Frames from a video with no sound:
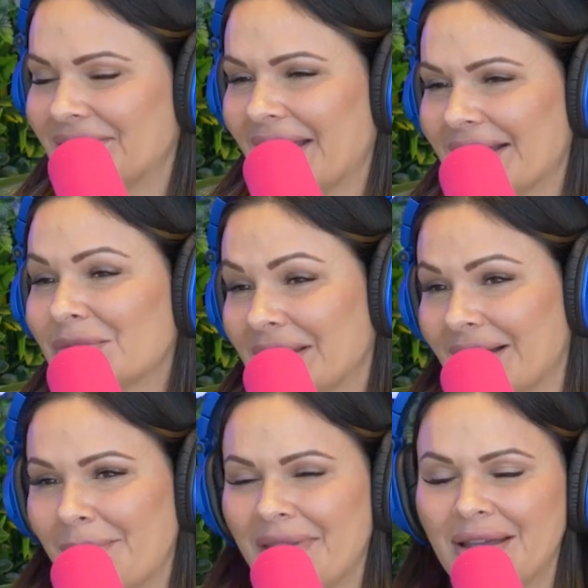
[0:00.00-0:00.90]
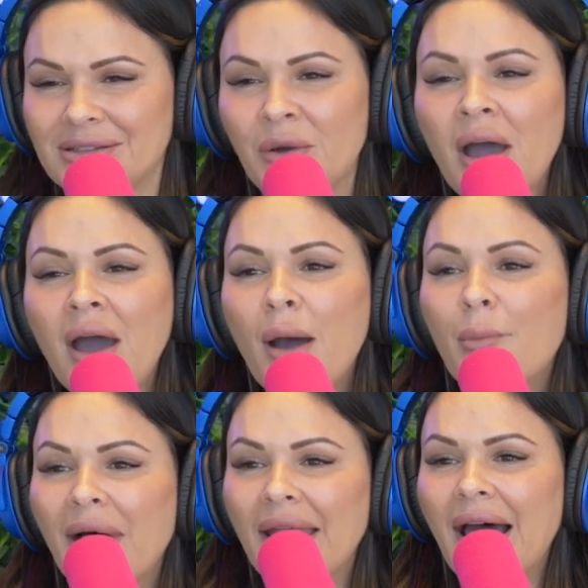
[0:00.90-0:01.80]
Vegas. We could talk about that too.
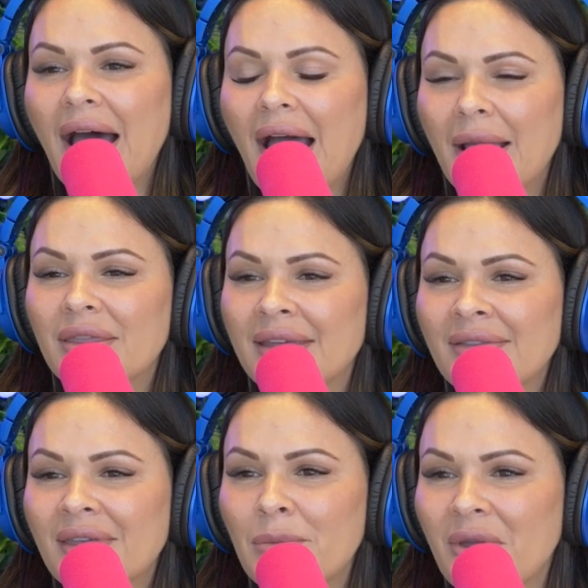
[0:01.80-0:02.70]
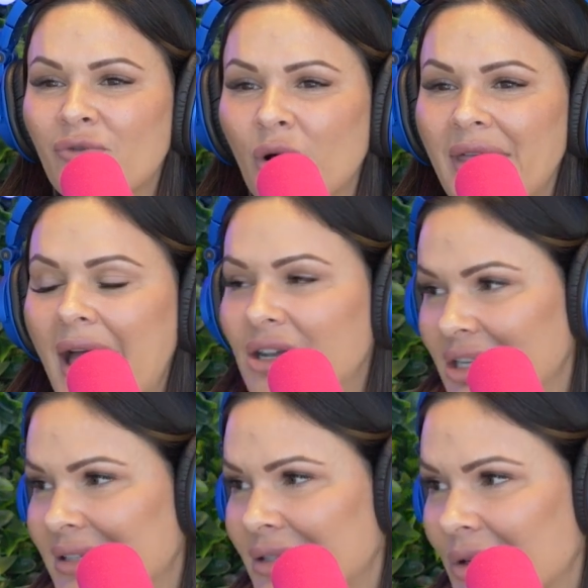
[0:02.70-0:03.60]
But I think that before that,
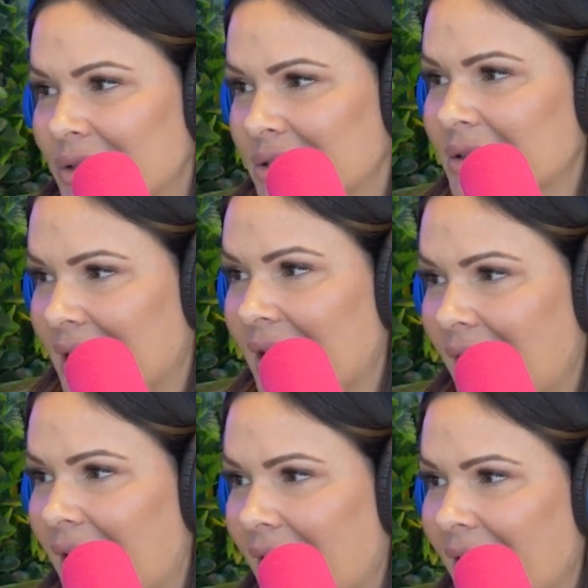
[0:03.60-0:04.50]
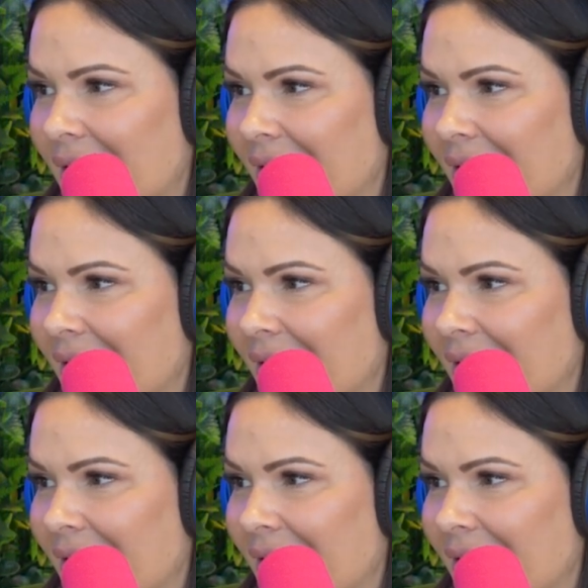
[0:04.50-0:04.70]
Jason told you to get a haircut.